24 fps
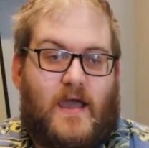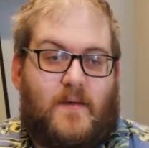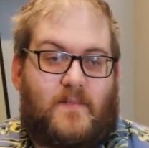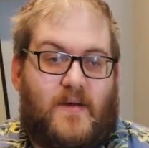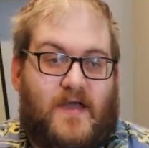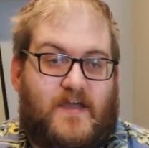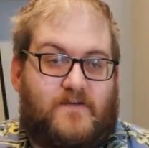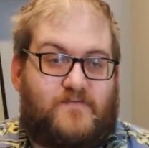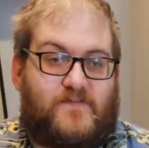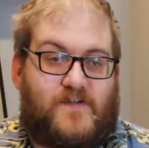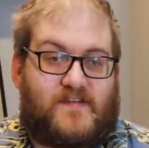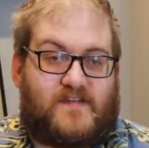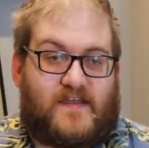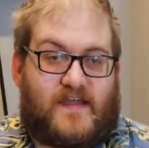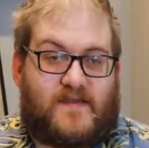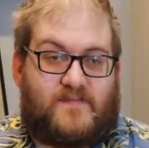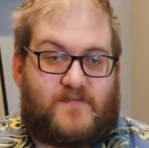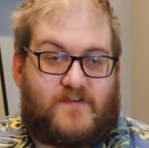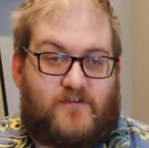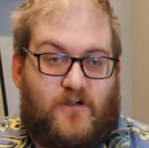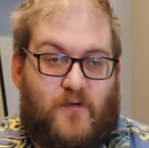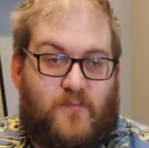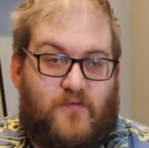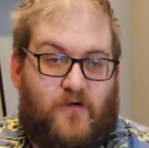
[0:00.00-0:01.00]
But every time
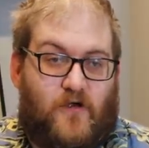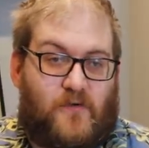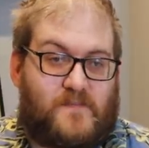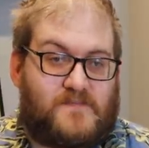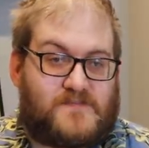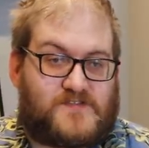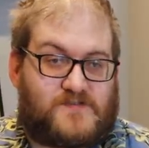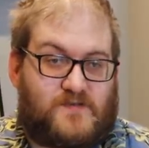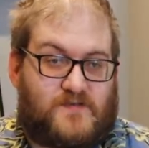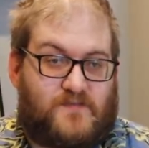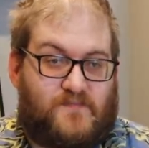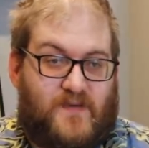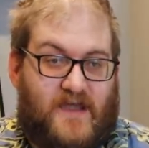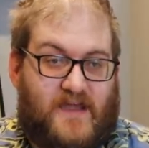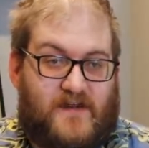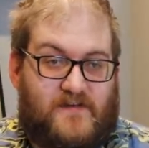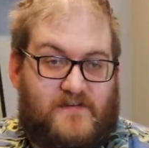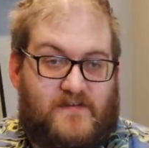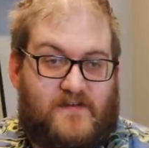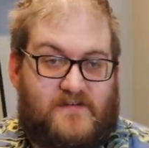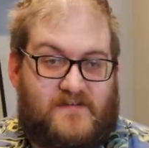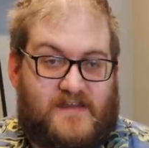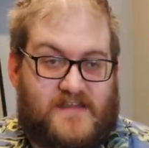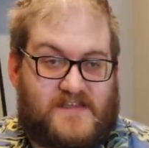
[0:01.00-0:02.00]
there are problems with
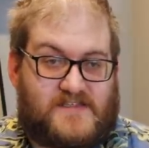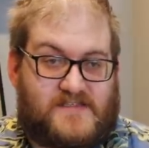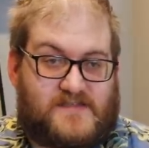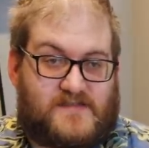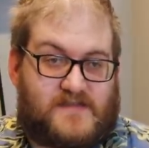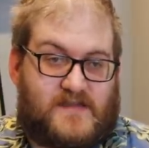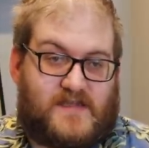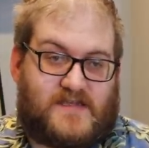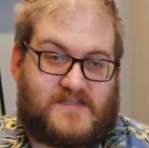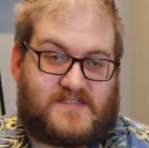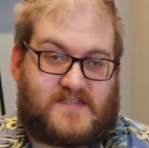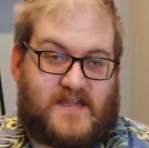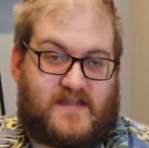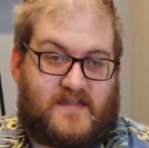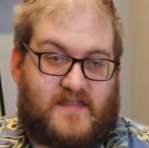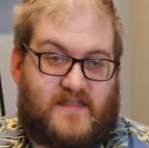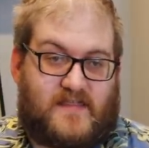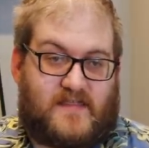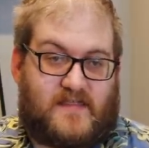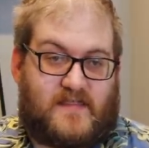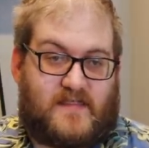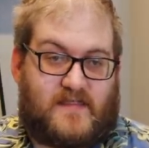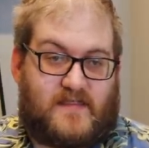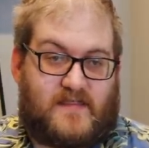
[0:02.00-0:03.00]
petrol or diesel, he
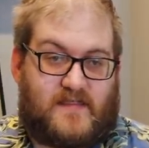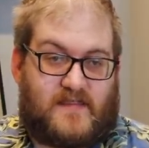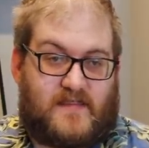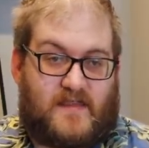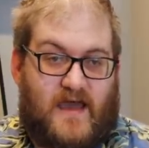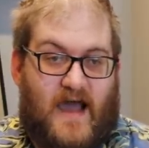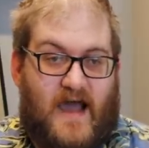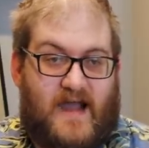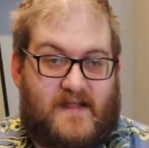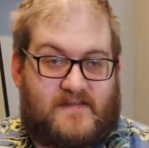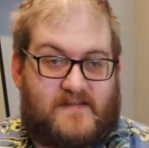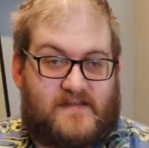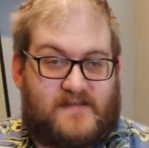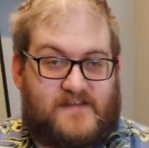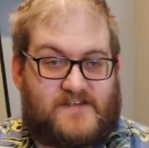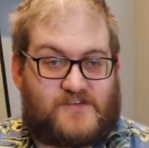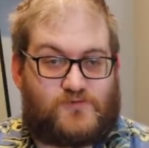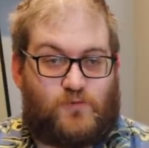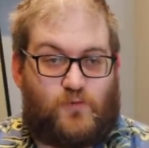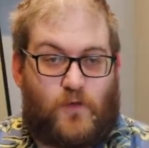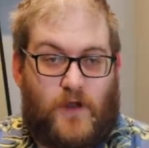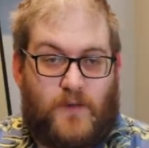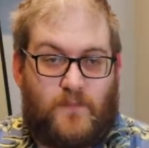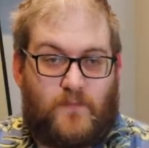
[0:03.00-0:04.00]
said, that acted
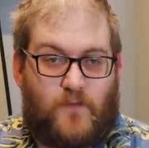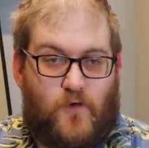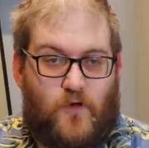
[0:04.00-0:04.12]
as one